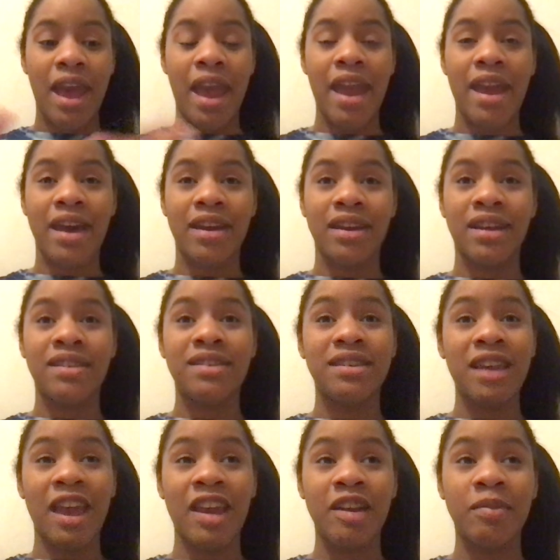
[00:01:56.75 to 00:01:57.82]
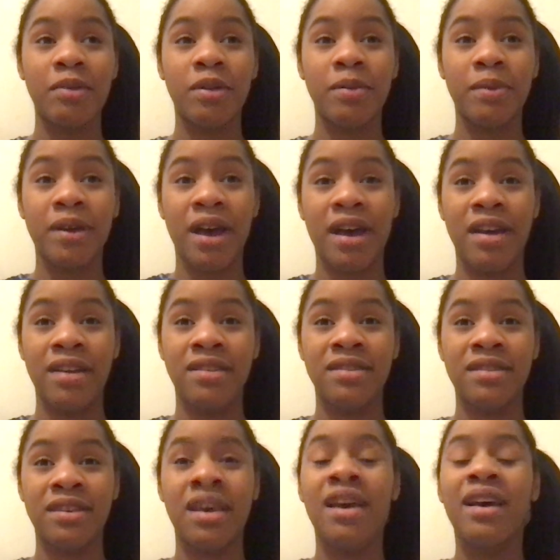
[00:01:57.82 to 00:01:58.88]
and it's attainable
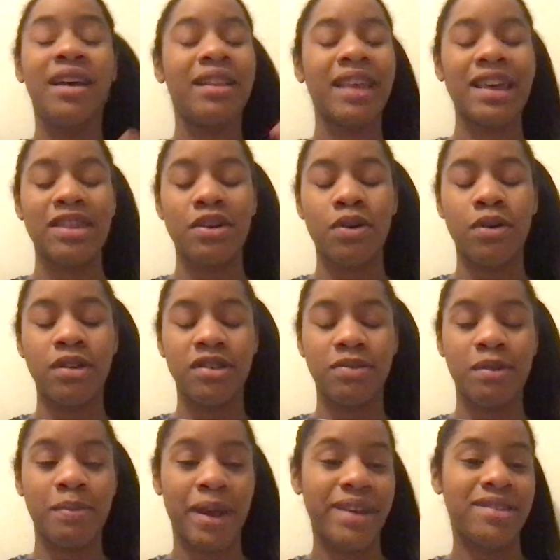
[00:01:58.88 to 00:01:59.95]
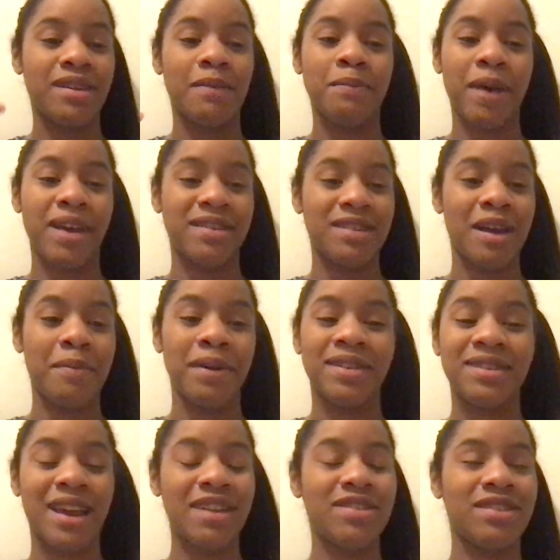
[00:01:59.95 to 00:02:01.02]
because the course went by step.
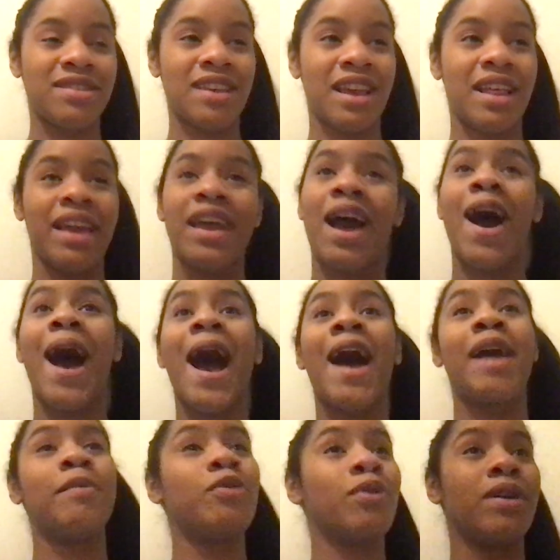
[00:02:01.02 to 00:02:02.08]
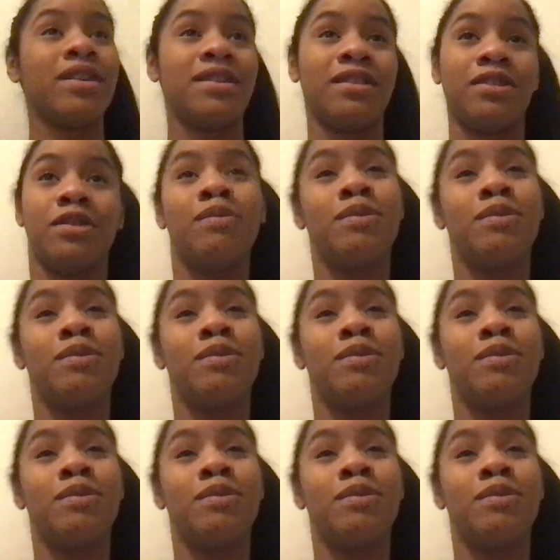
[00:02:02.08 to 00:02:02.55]
It's not just saying I'm going to learn